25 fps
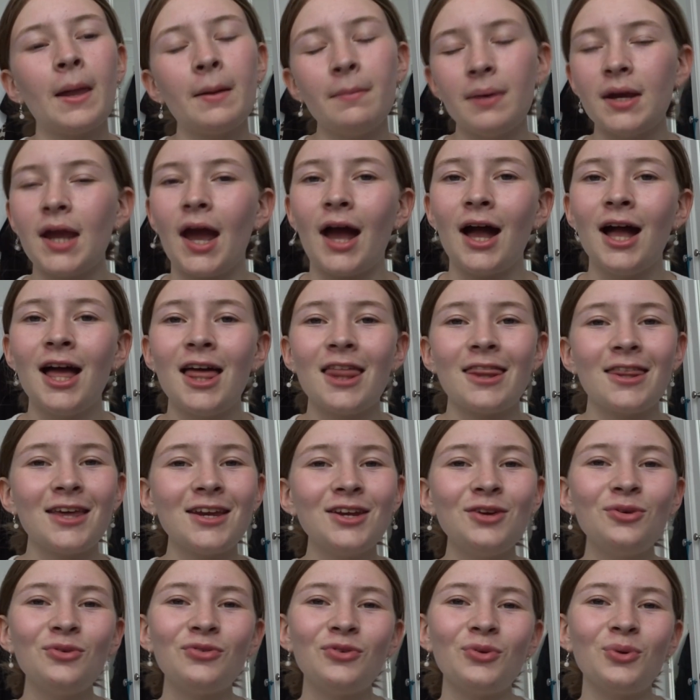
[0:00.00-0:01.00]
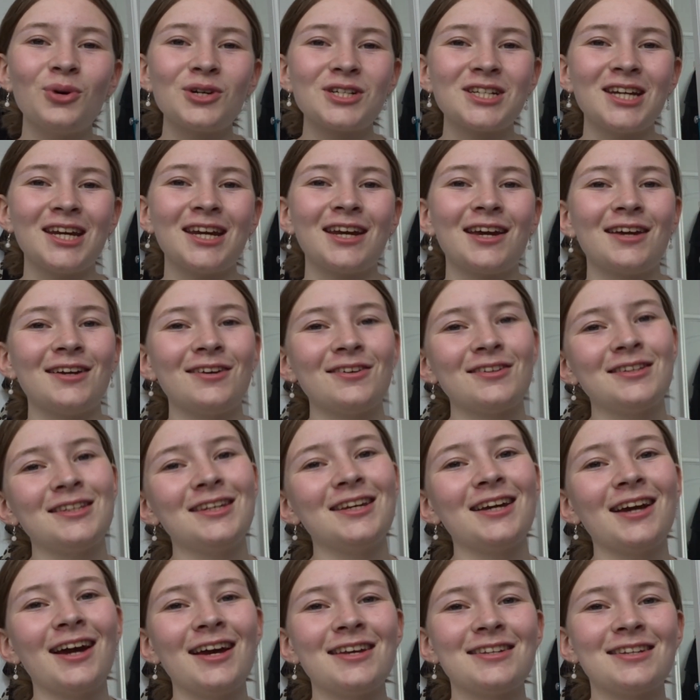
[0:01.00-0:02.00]
But yeah, thank you all for watching, and I'll see
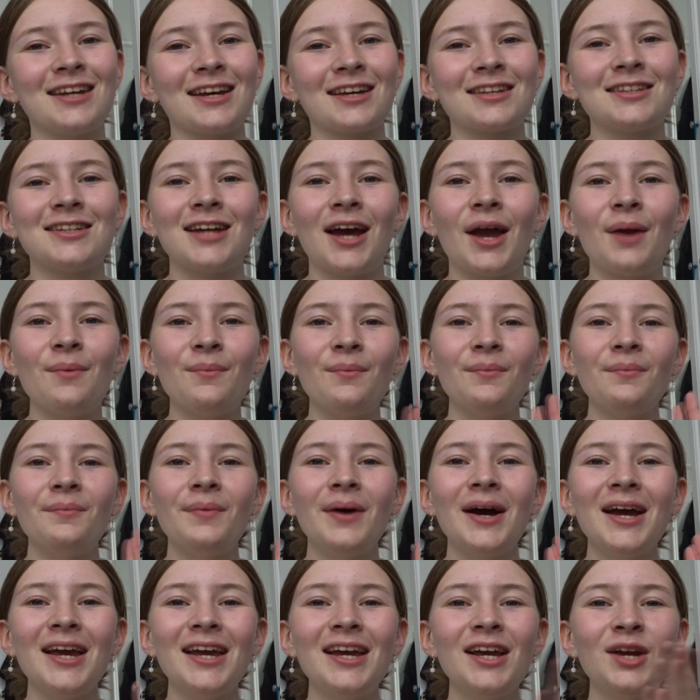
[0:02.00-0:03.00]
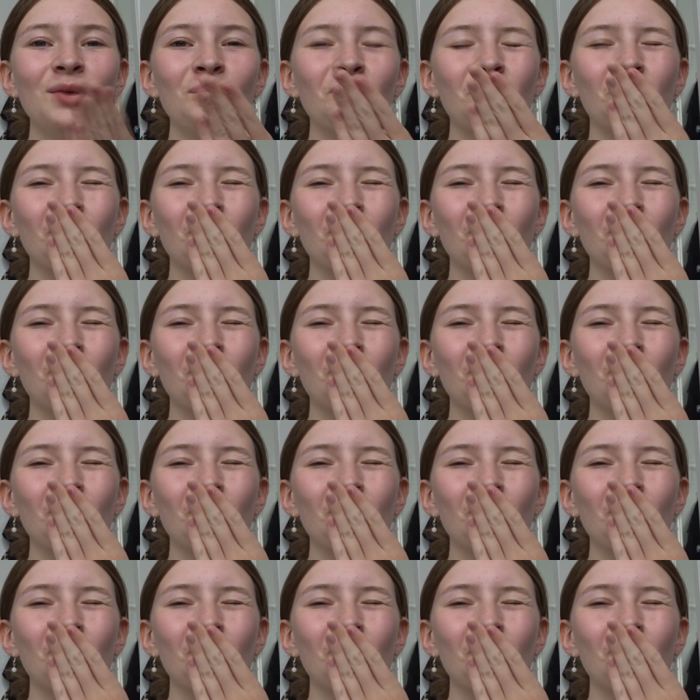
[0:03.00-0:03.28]
you guys next time. Bye!